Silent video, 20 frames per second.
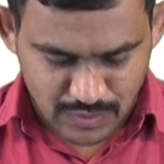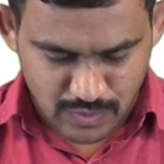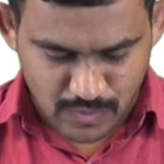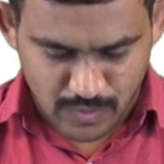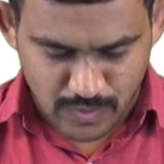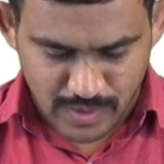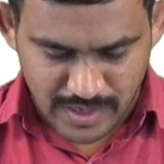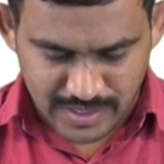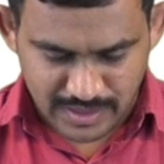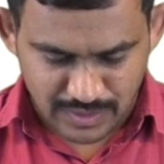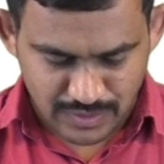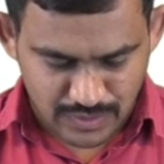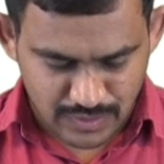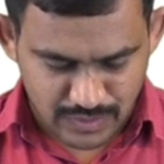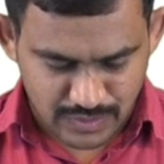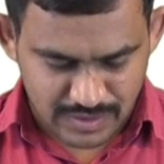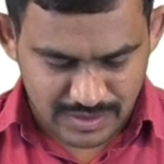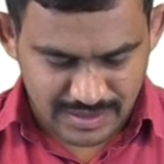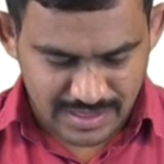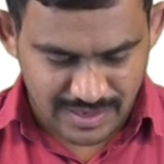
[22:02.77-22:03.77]

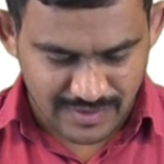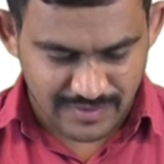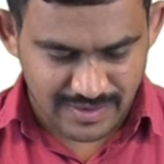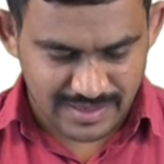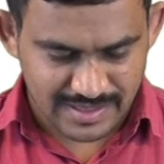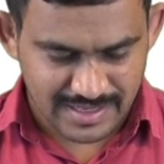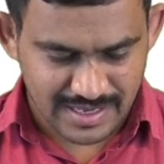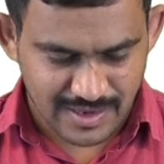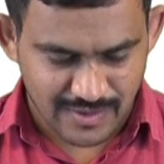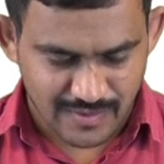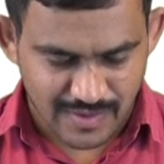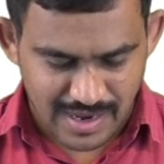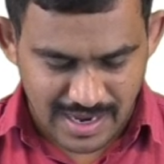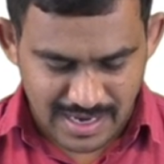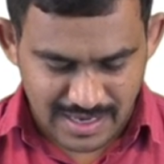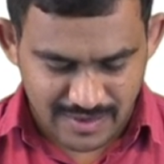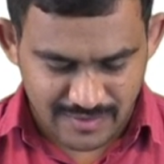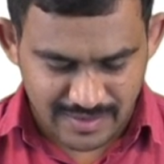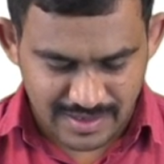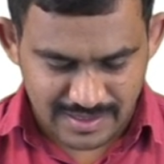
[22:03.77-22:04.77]
2.27, the
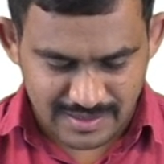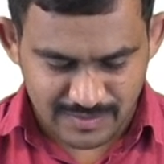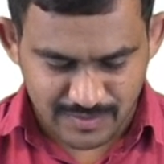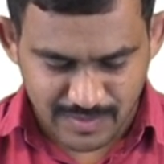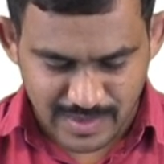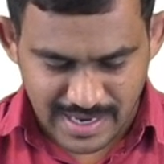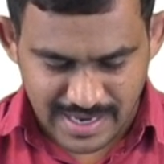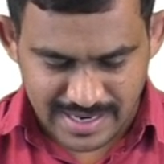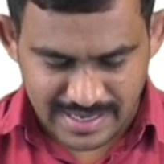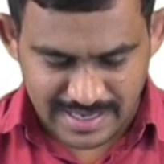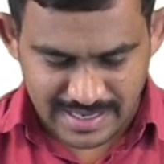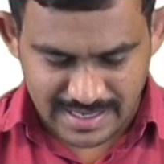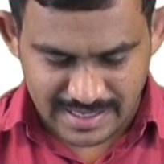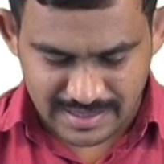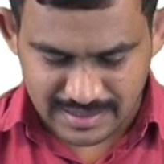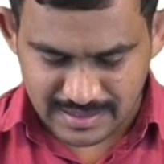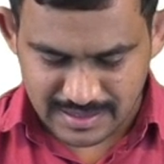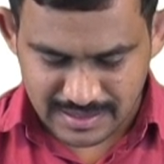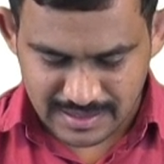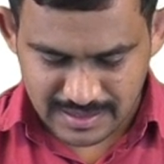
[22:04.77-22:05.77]
value is
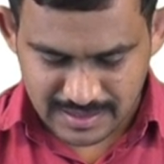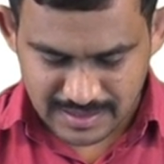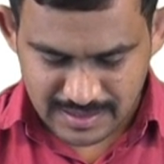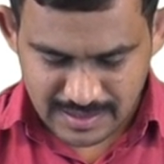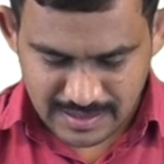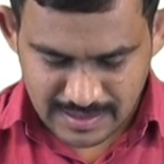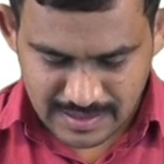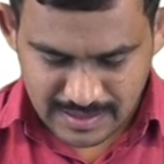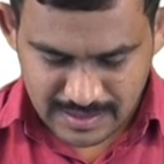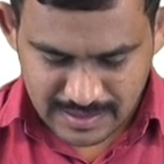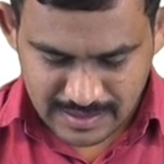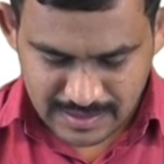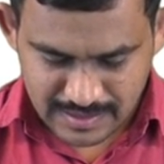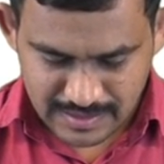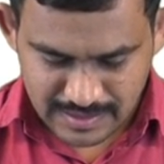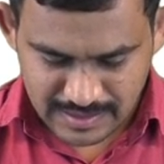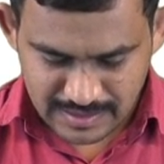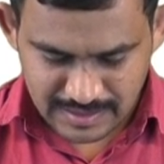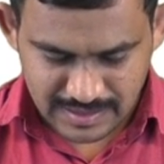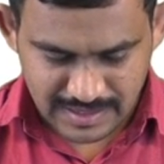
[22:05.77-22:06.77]
minus
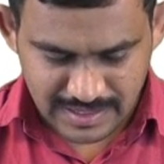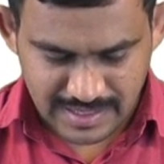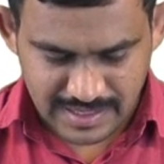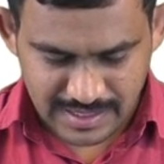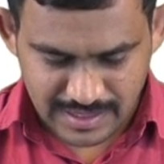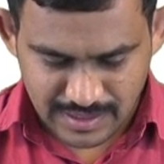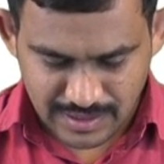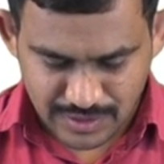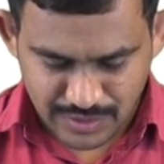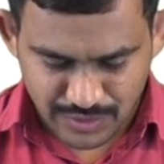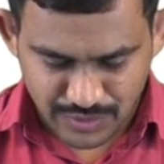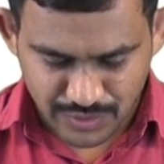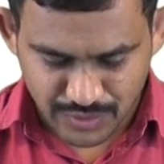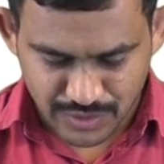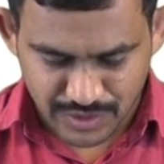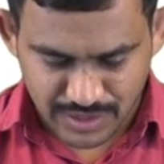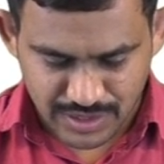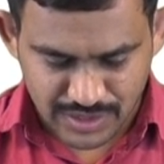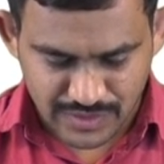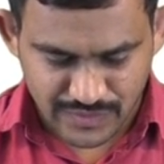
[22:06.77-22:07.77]
J
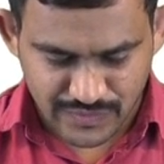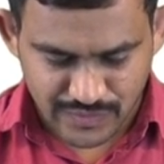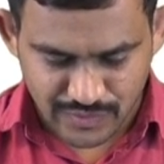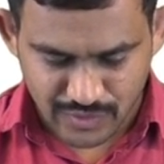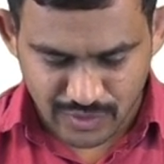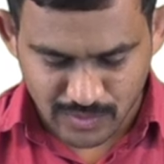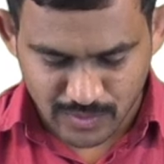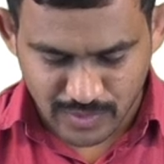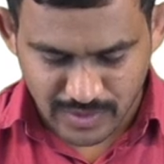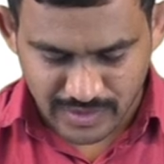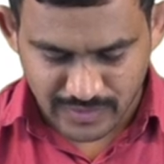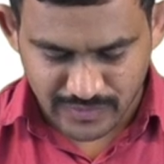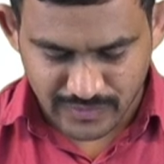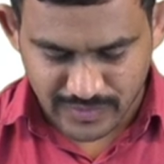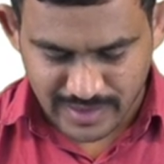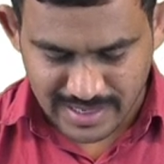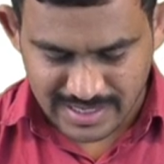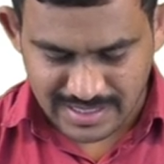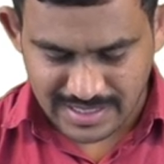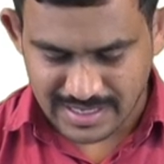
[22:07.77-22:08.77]

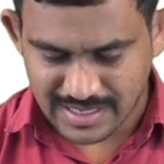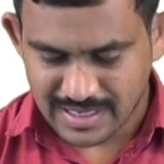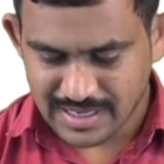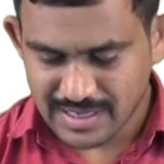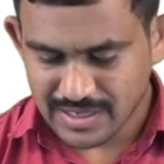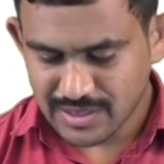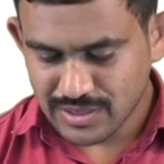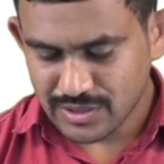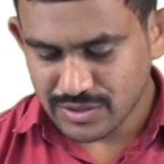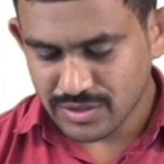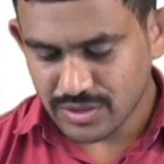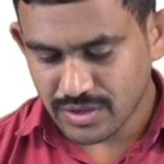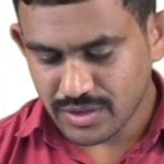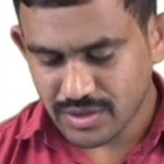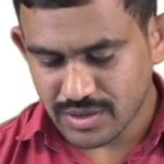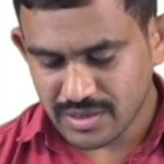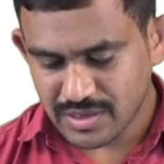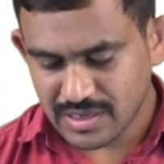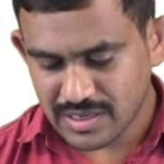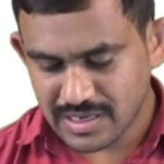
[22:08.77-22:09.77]
24.53.
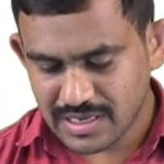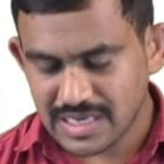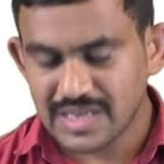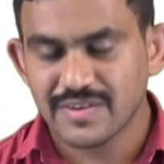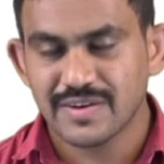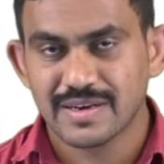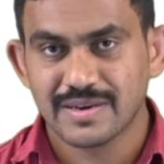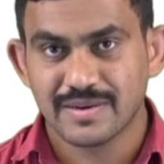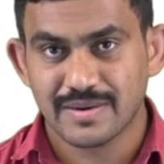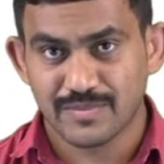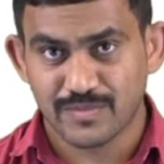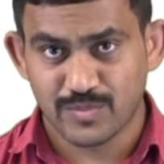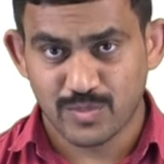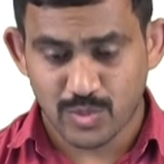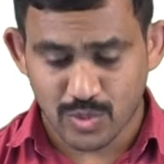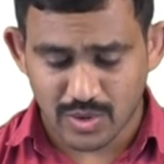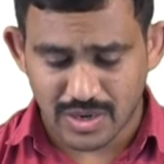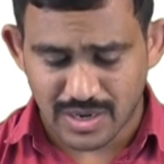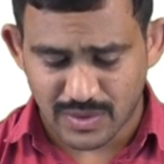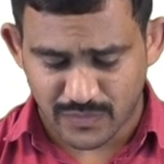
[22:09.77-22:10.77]
so in your
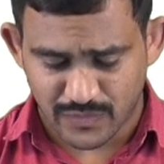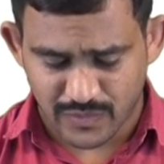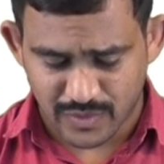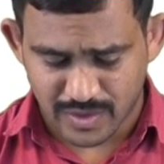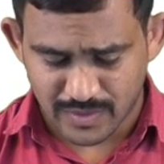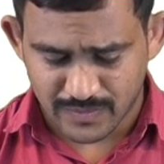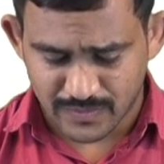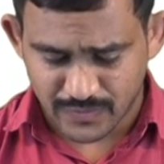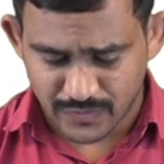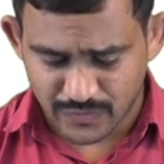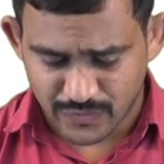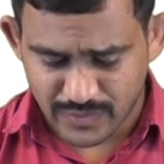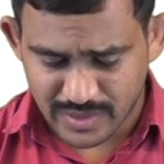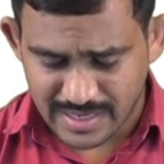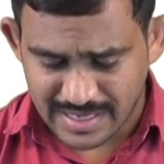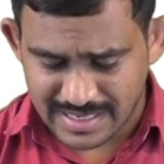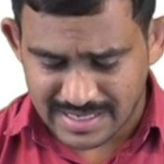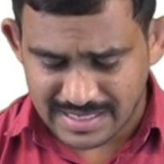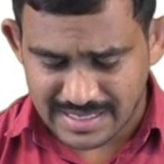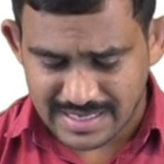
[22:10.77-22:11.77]
polar form
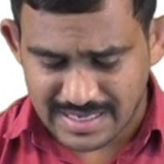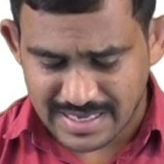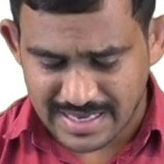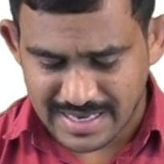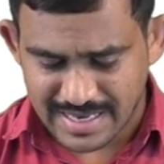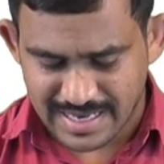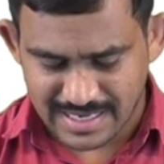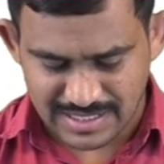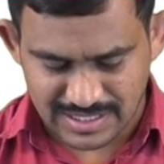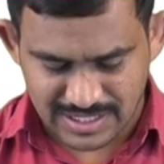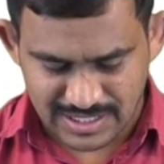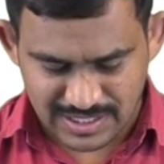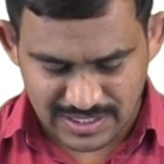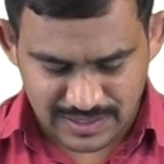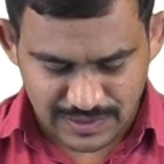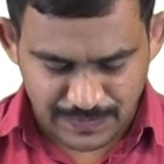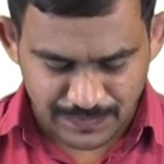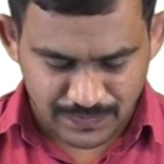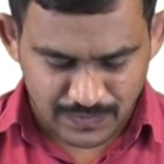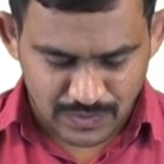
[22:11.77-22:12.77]

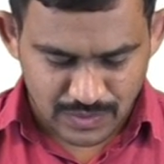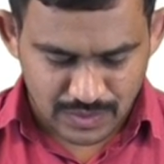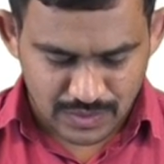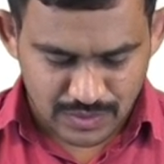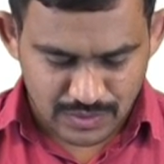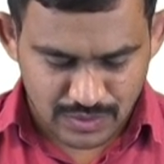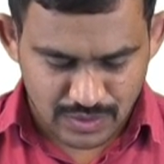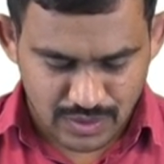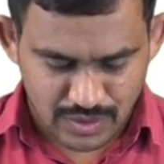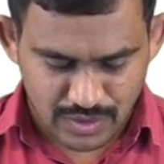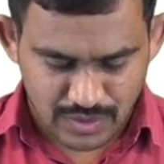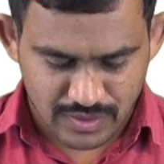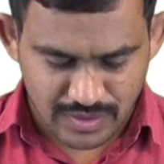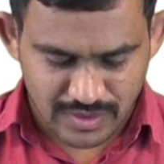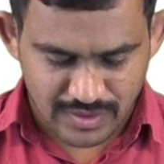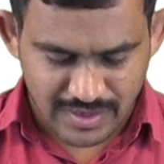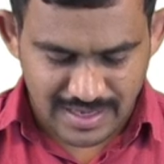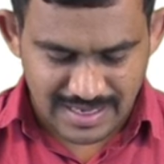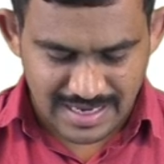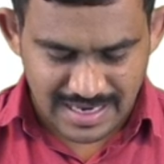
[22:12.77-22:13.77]
VTH, so you
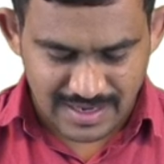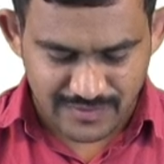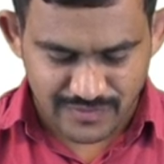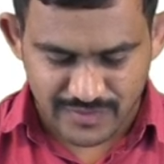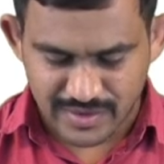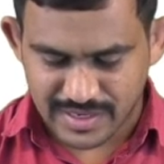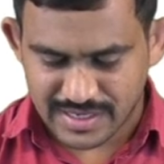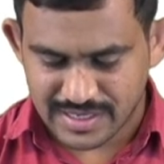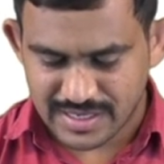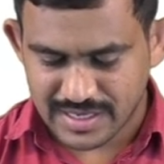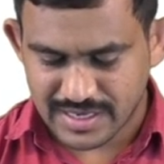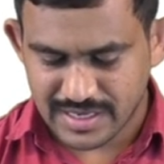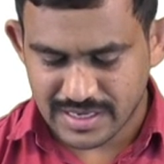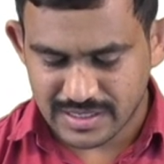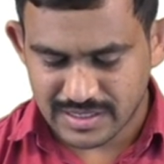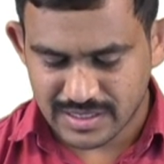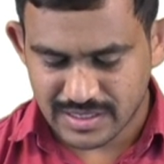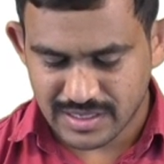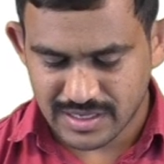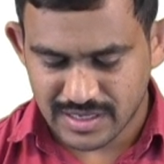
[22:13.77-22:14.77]
can write like
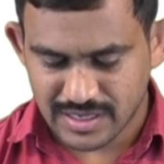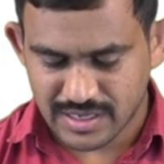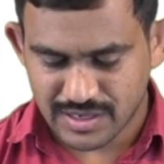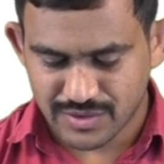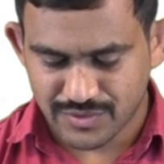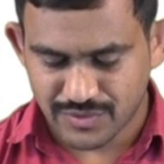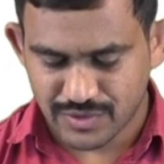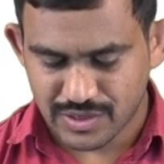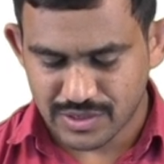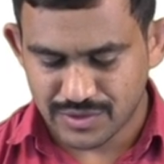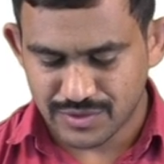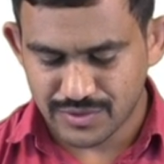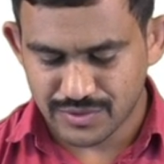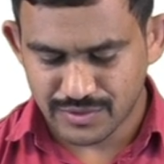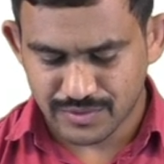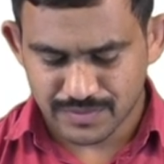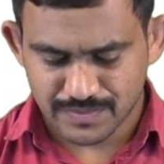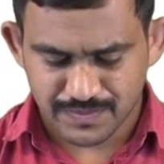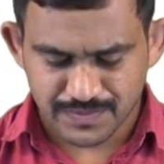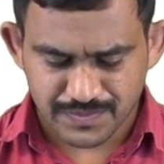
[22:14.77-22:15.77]
VTH equal
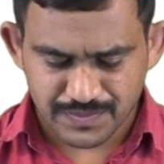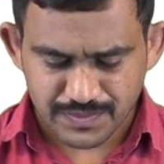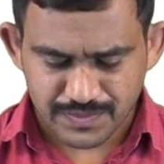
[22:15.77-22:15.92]
to